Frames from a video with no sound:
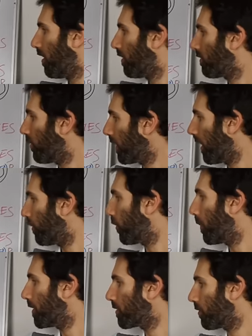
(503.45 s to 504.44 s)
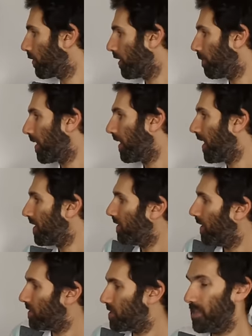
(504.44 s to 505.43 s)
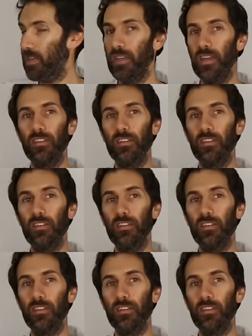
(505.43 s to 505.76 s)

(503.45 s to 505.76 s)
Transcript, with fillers: So again, when we're talking about ADHD,